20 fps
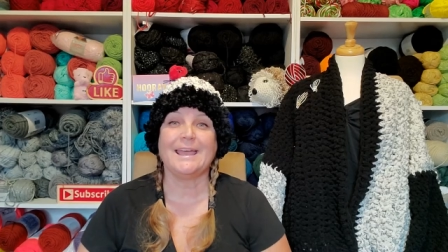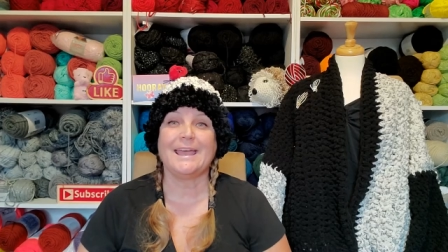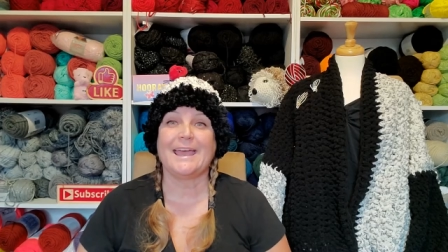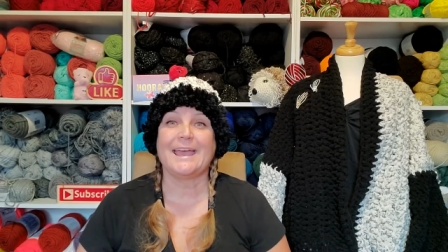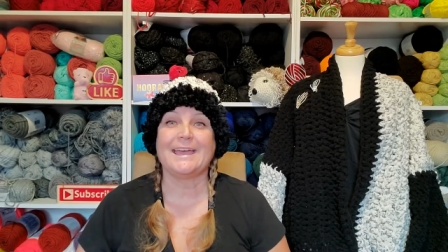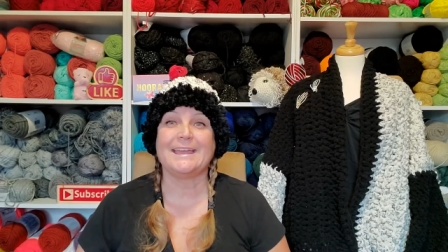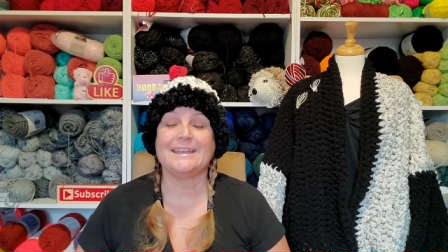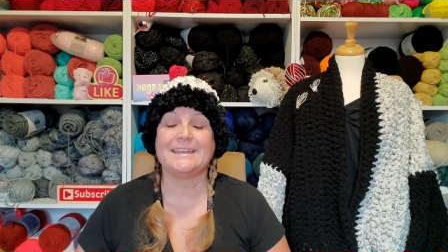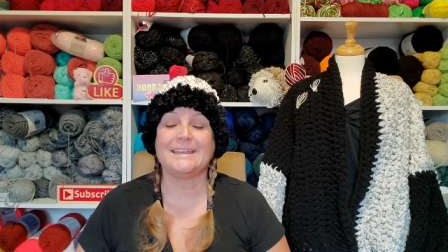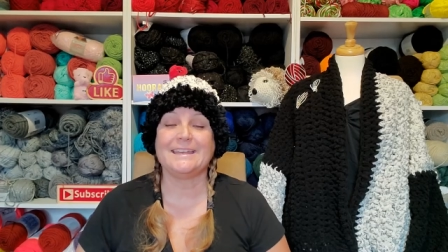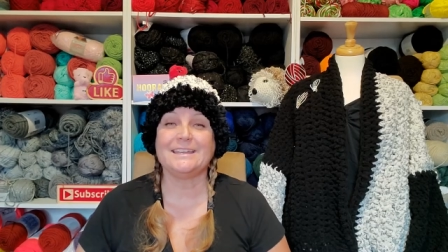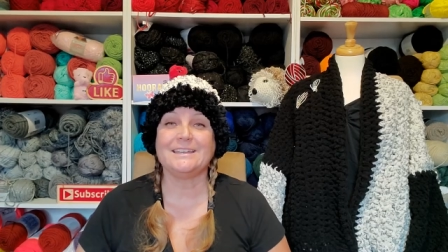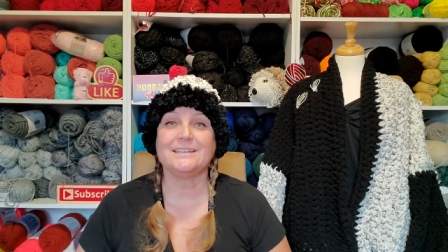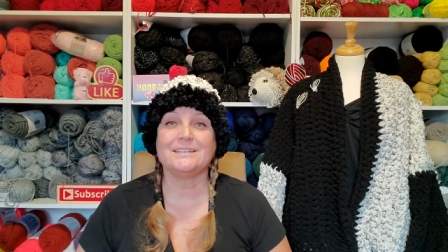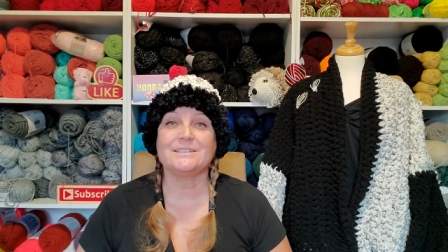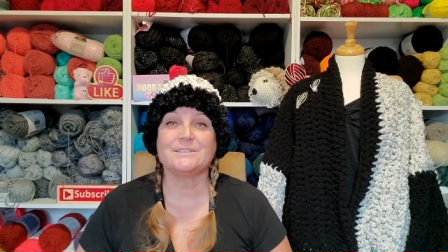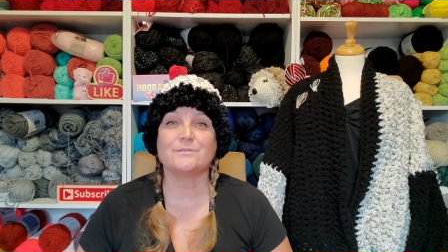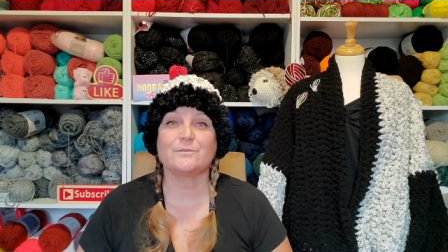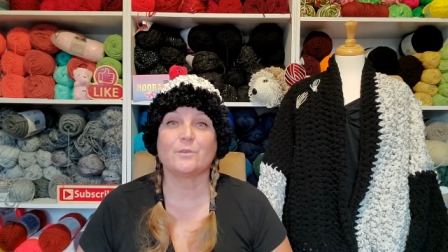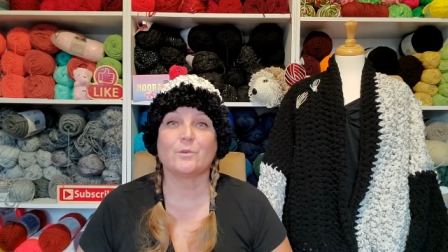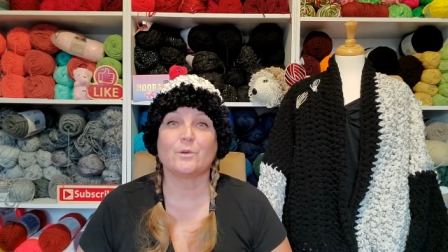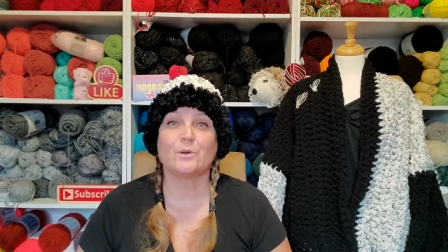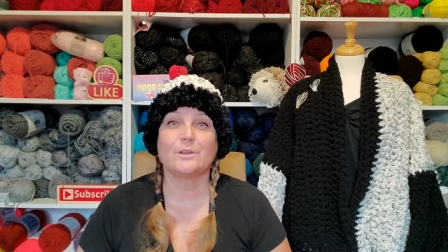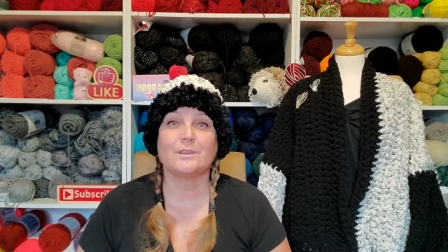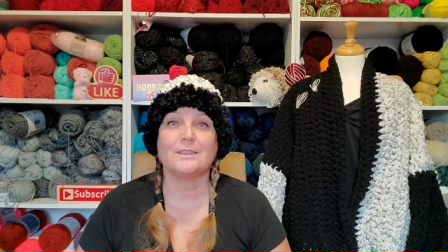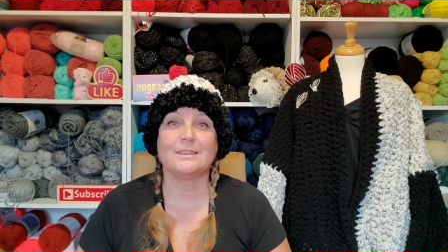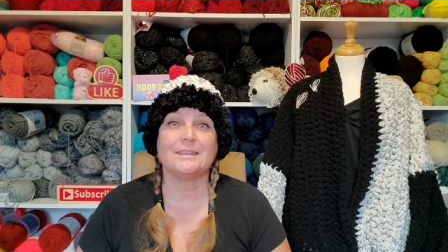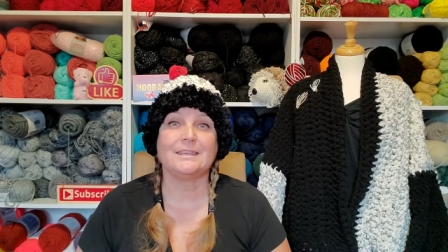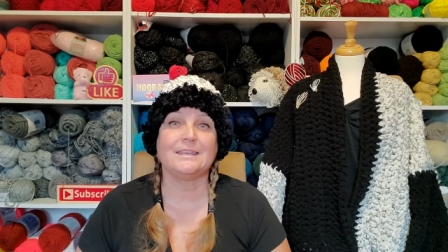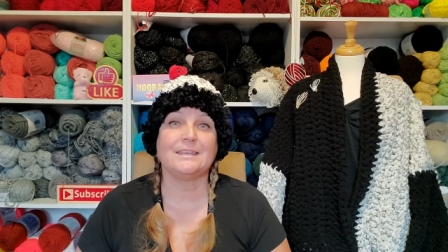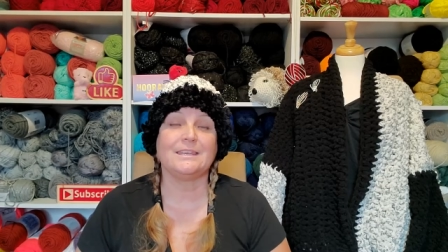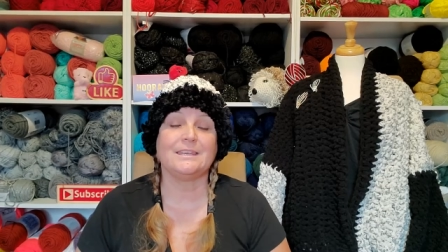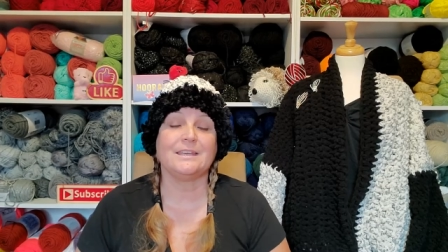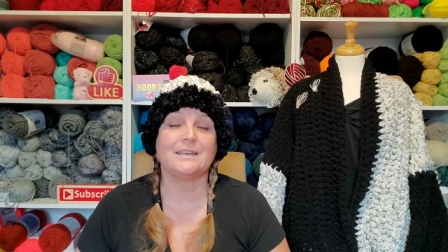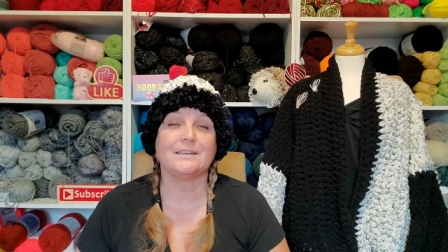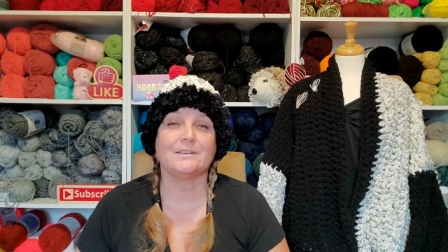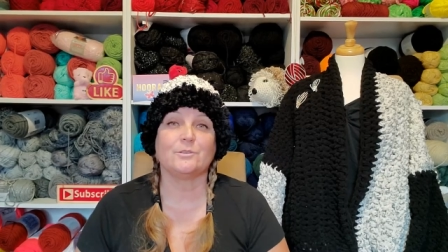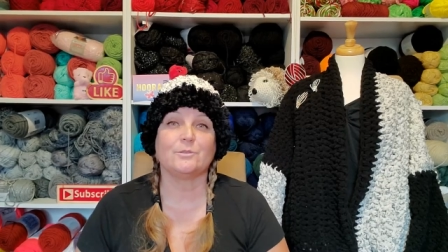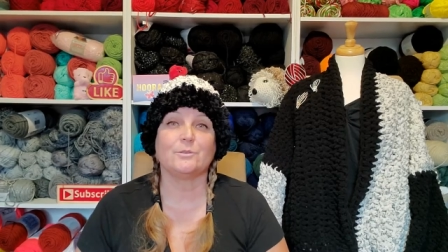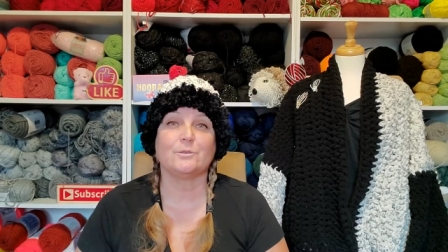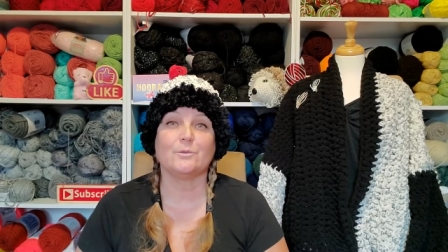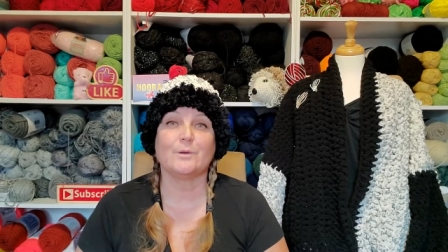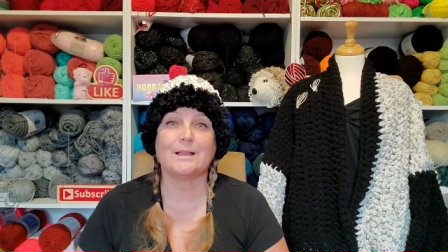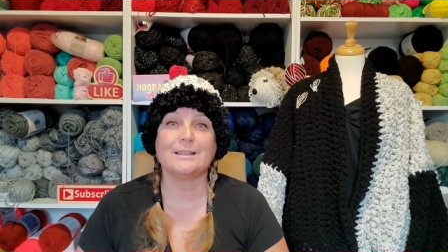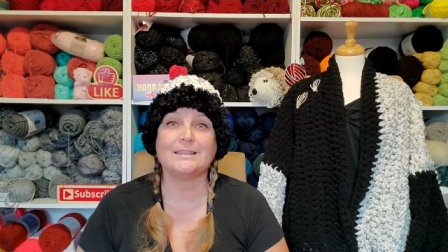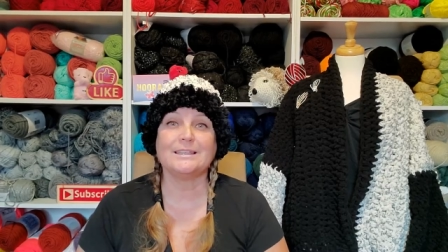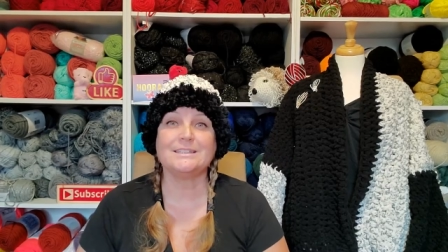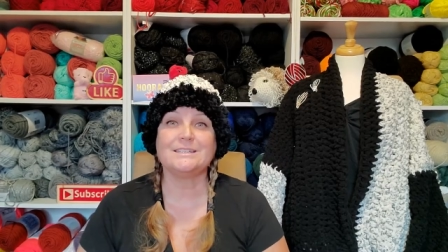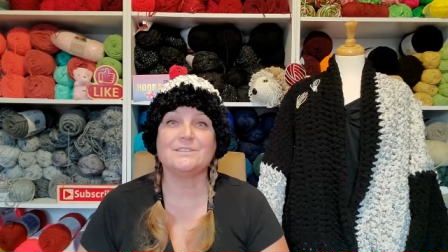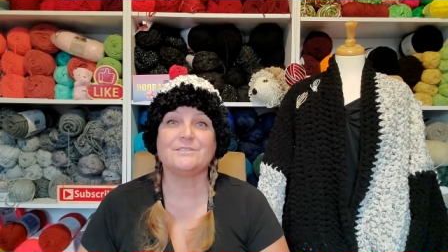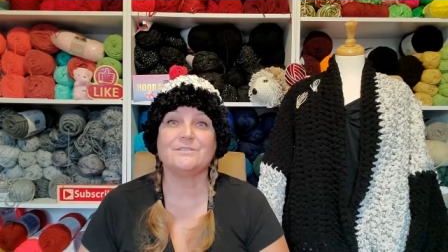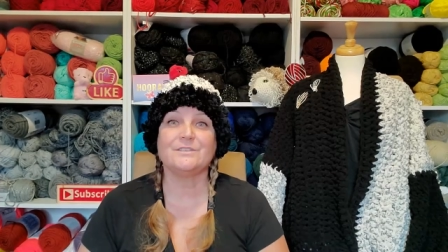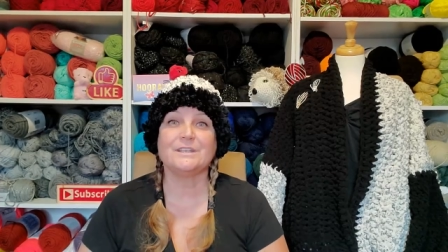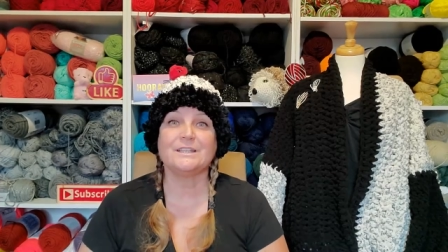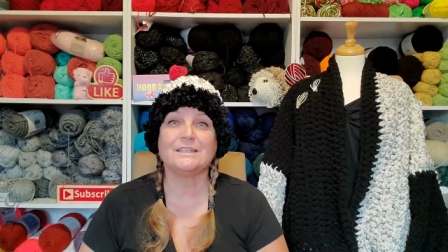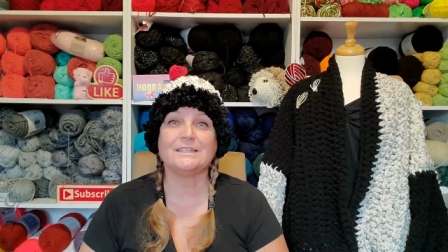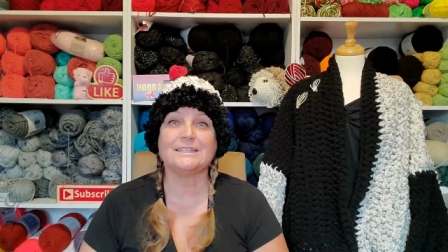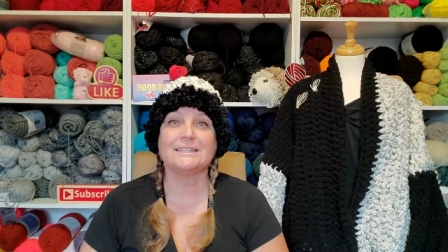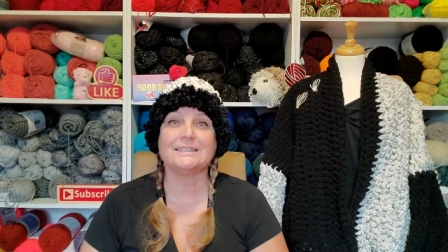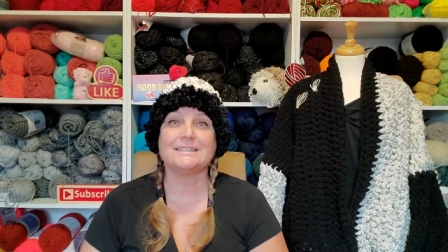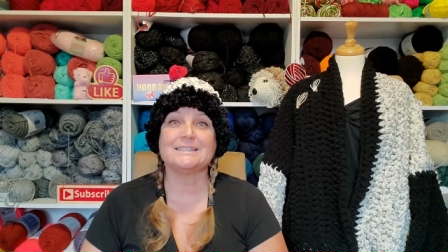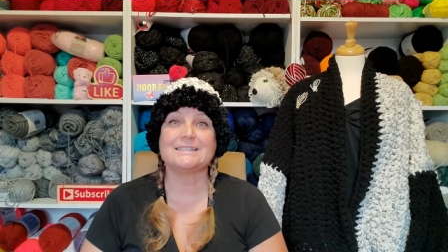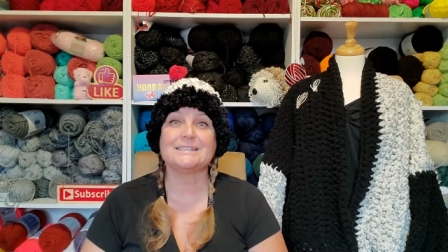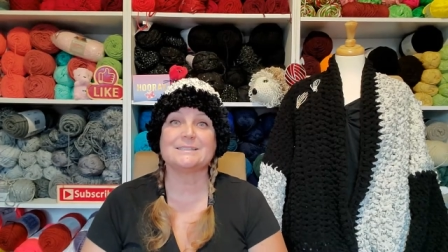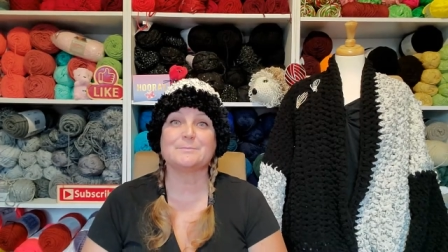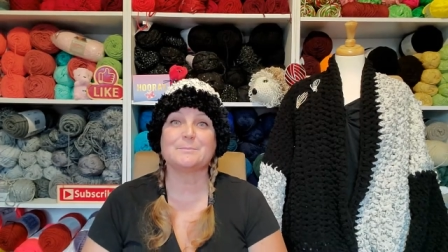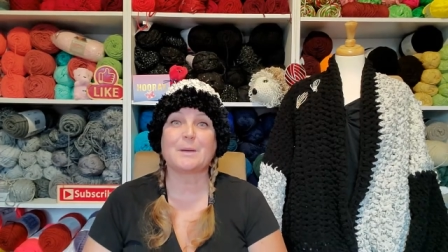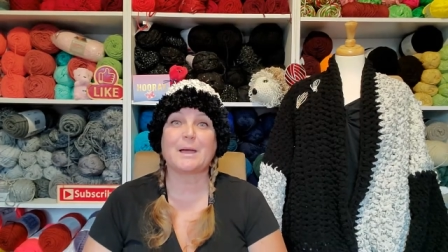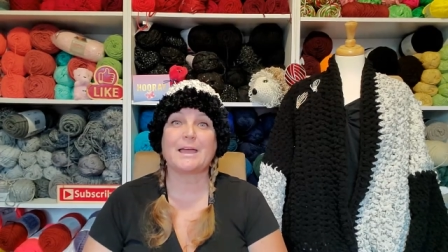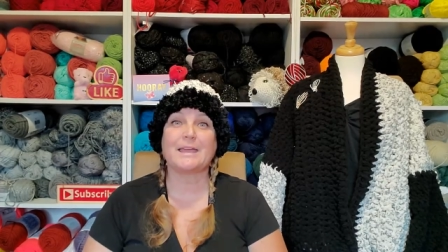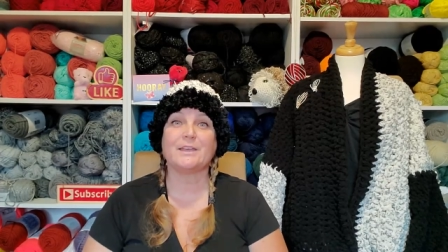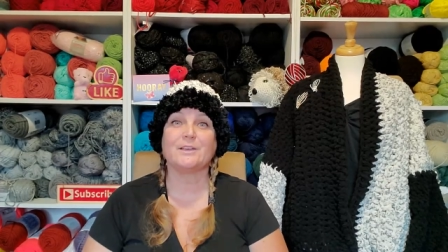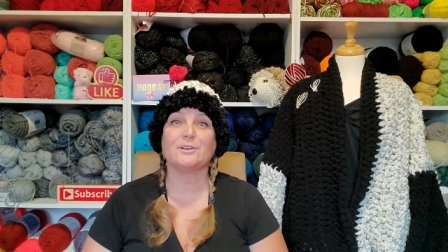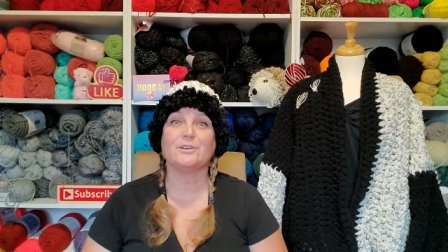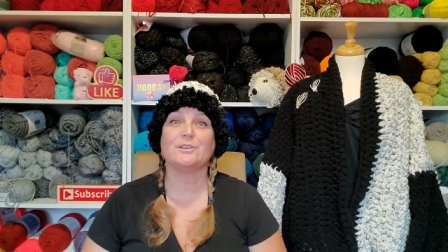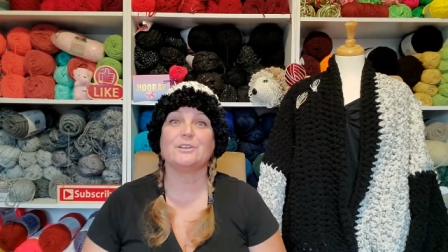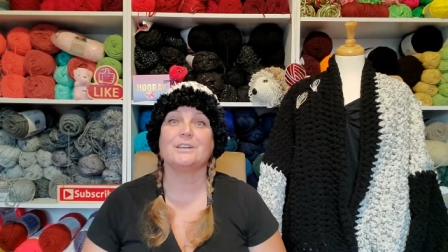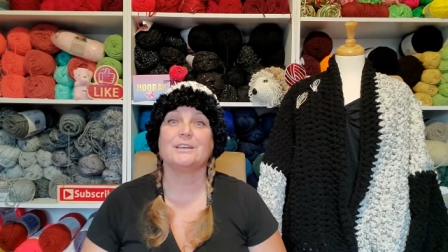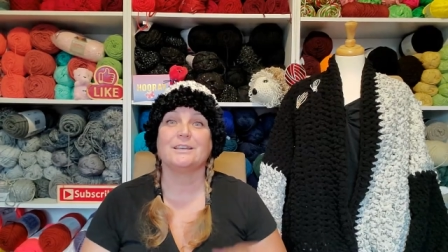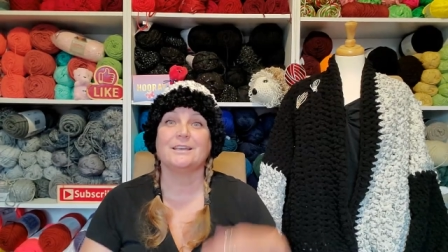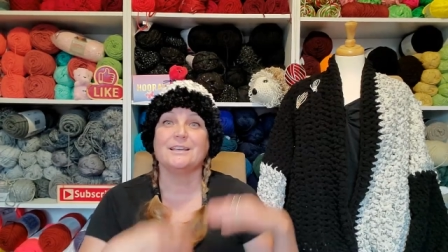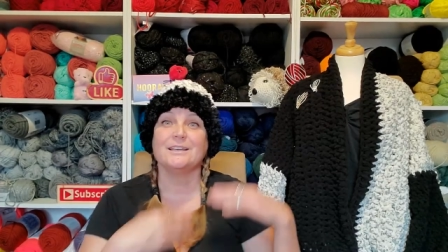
and it is for the Cruella de Vil inspired